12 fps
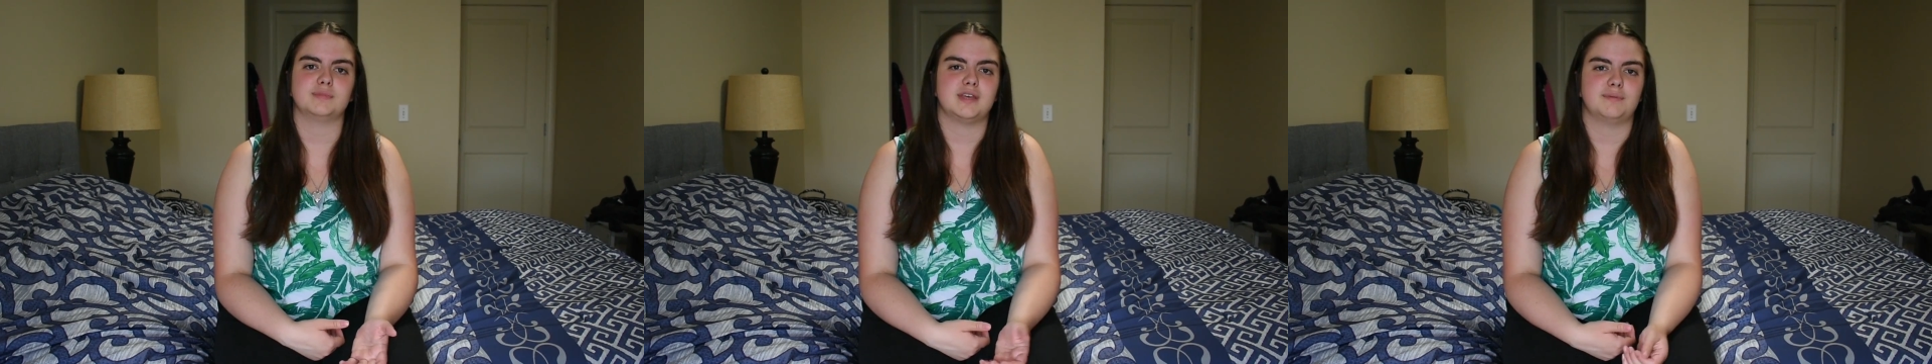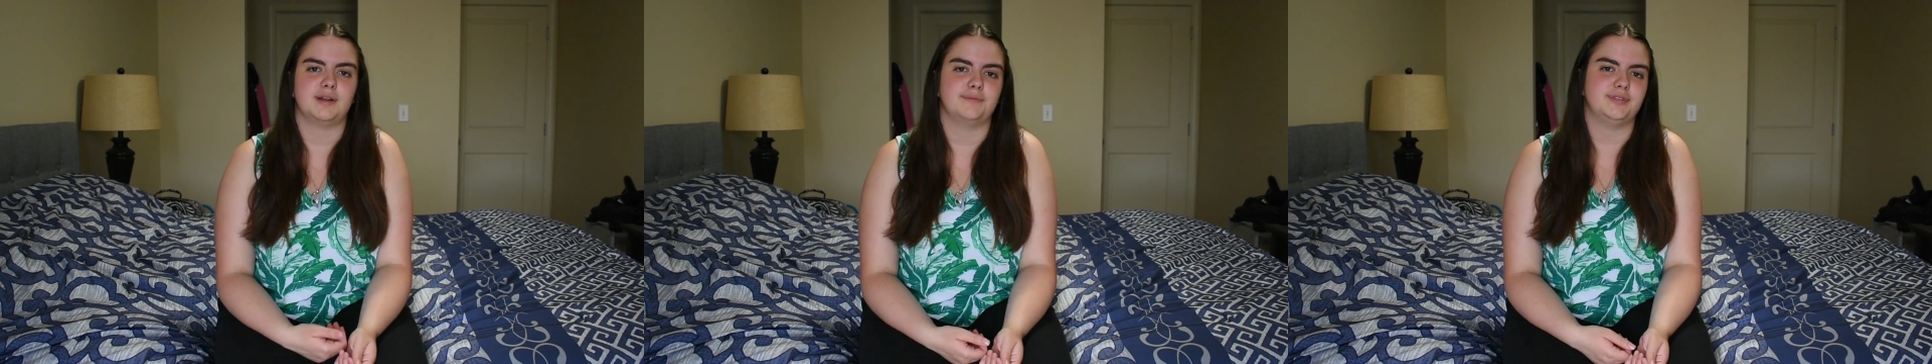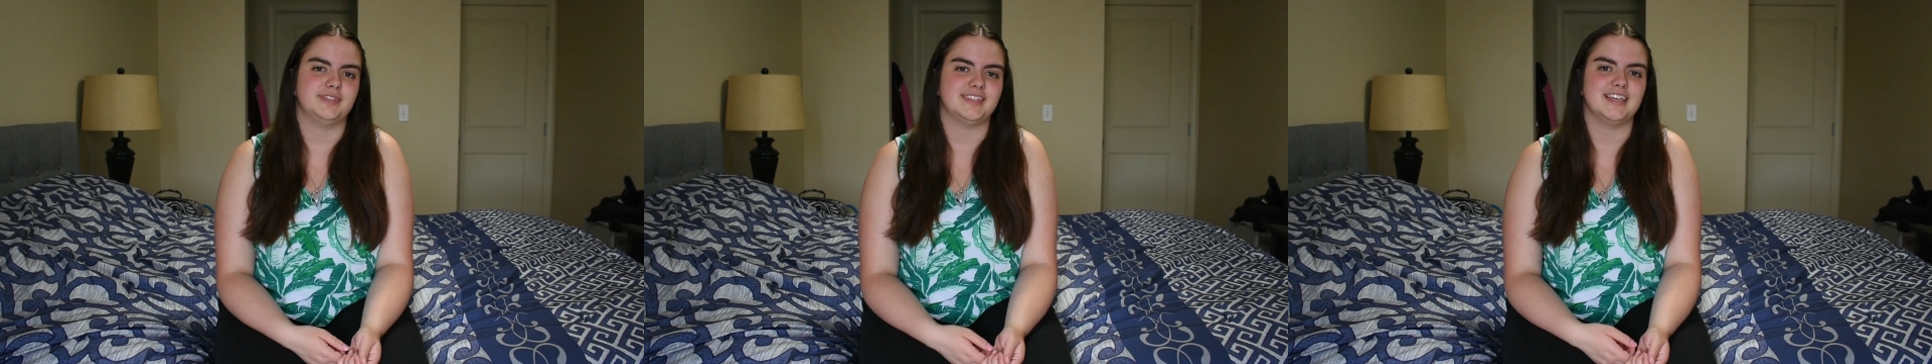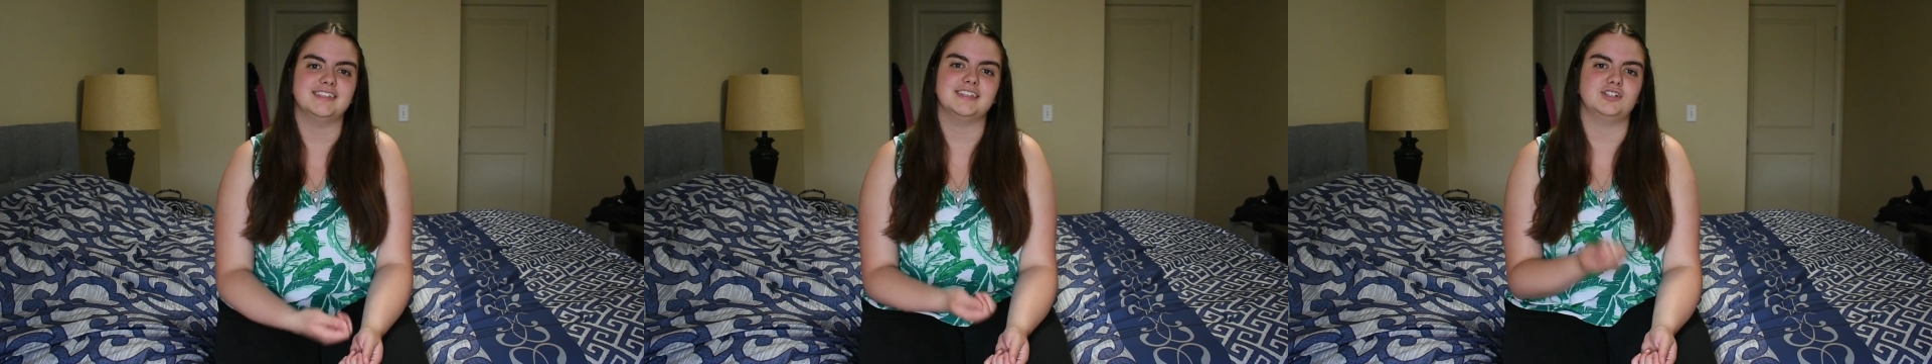sometimes it's
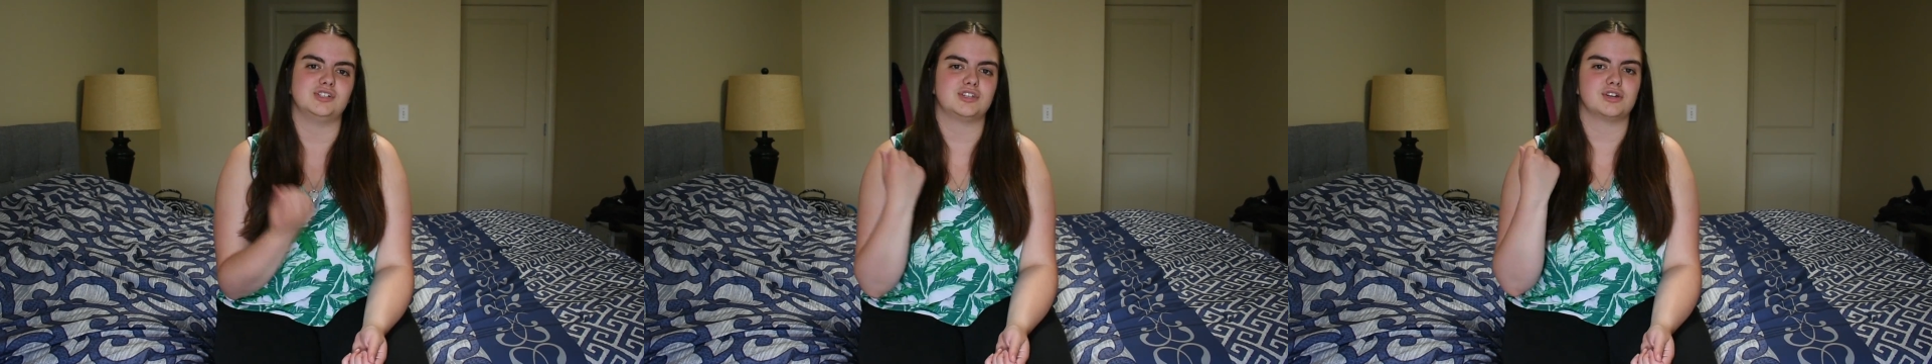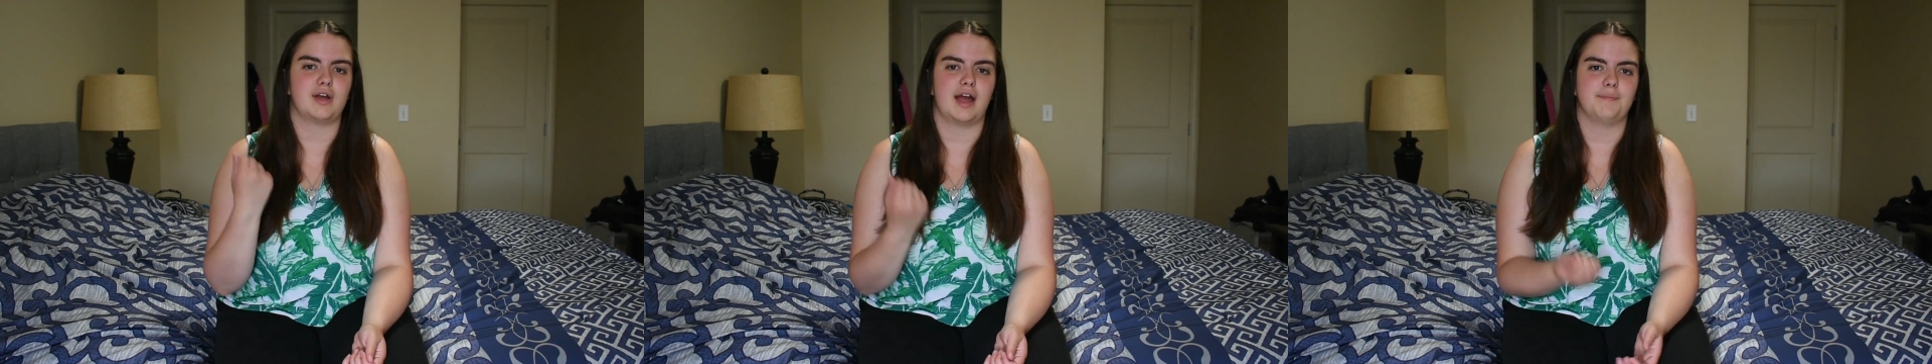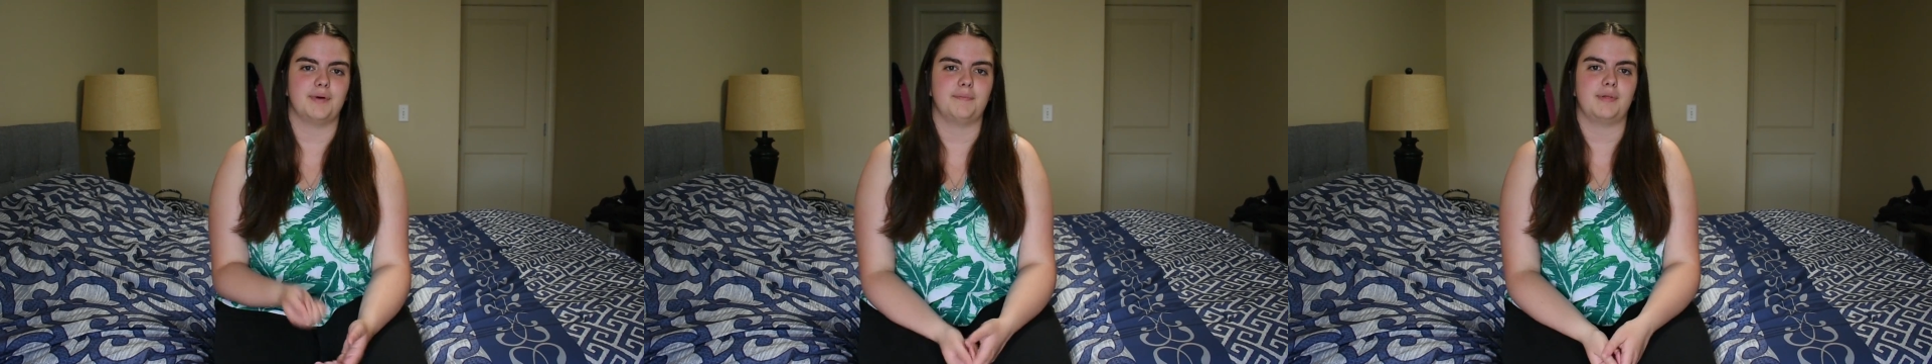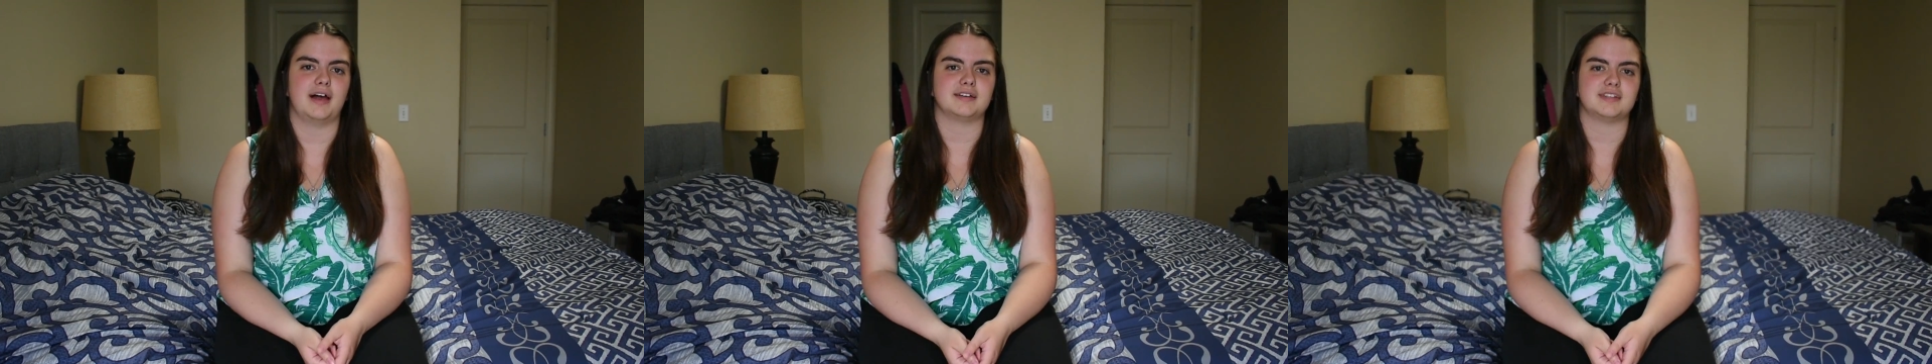easy just to grab a
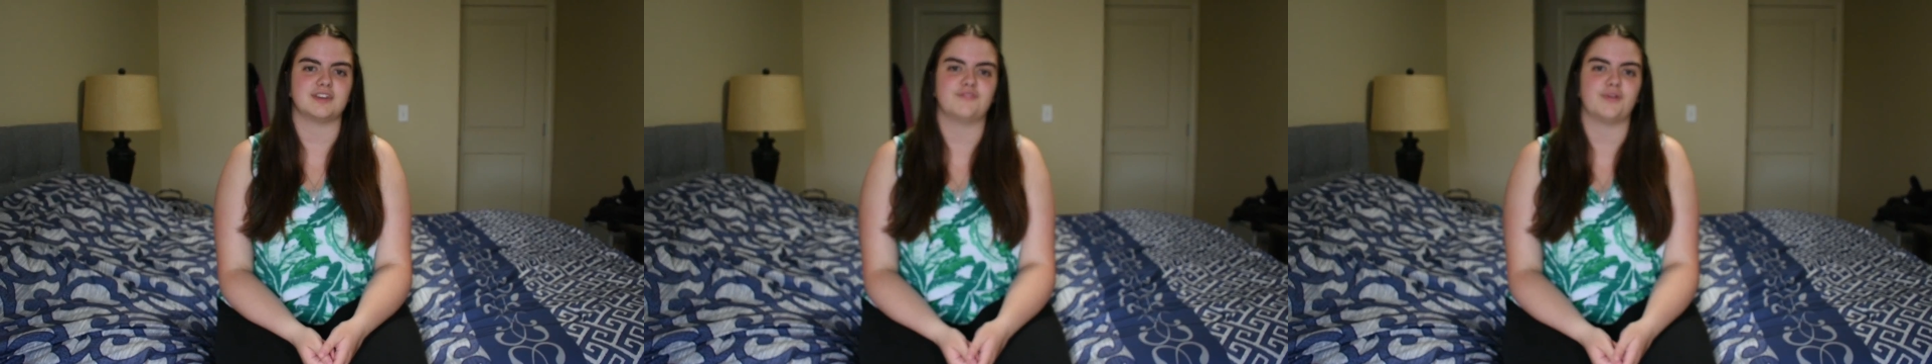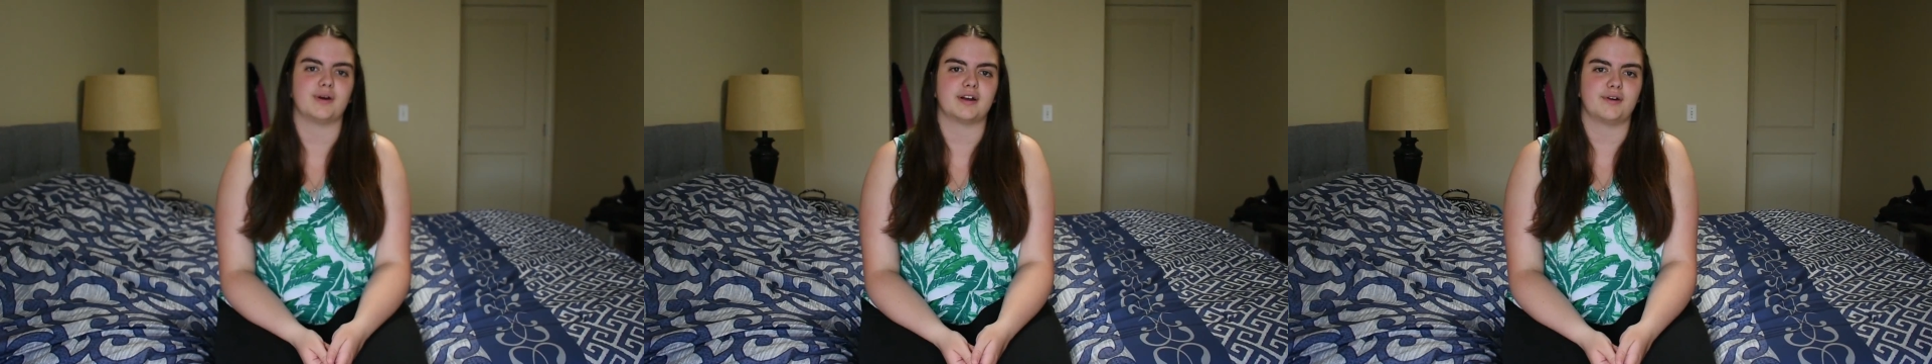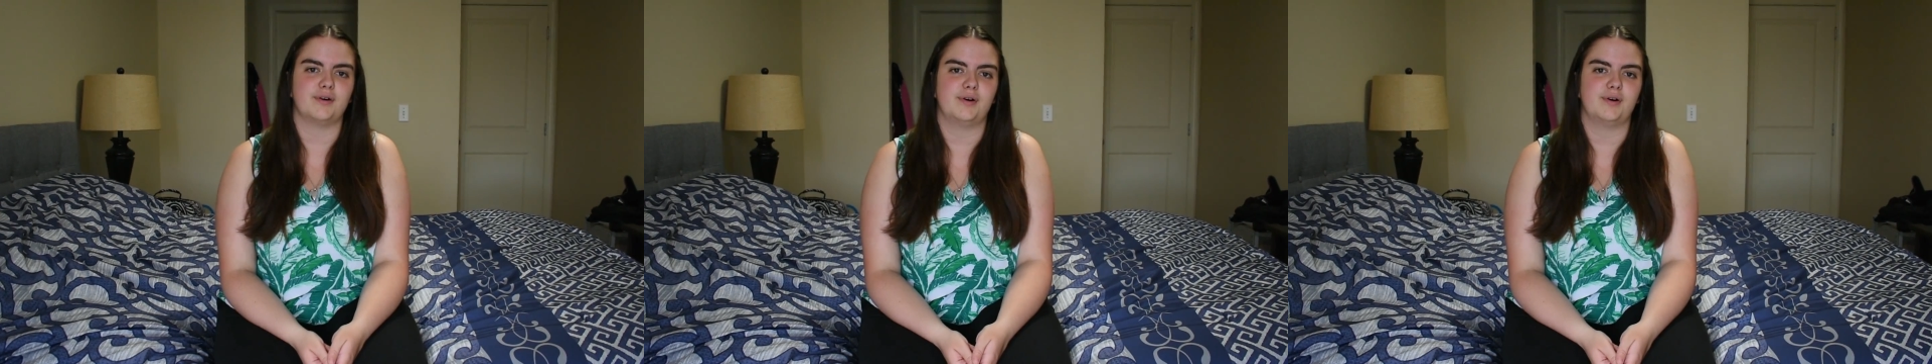plastic fork